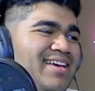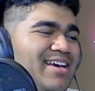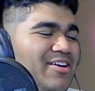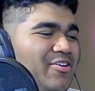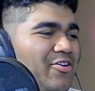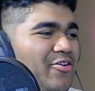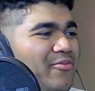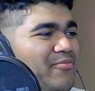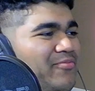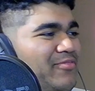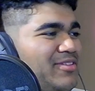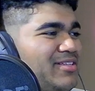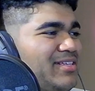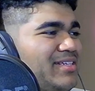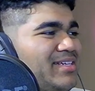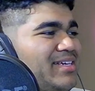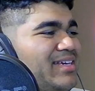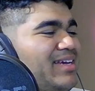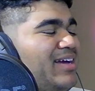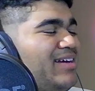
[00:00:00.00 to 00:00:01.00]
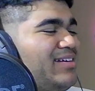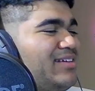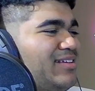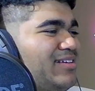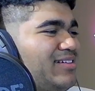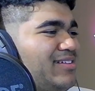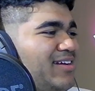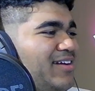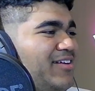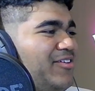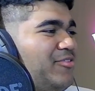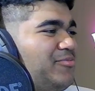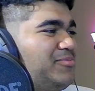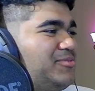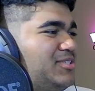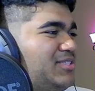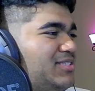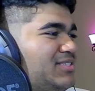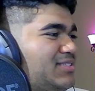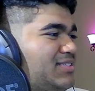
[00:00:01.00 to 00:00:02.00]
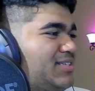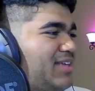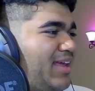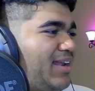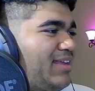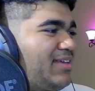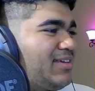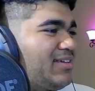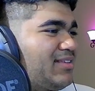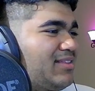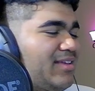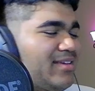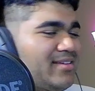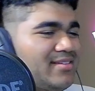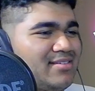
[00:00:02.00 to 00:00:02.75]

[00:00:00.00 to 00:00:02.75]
Hopefully, I I hope she's getting like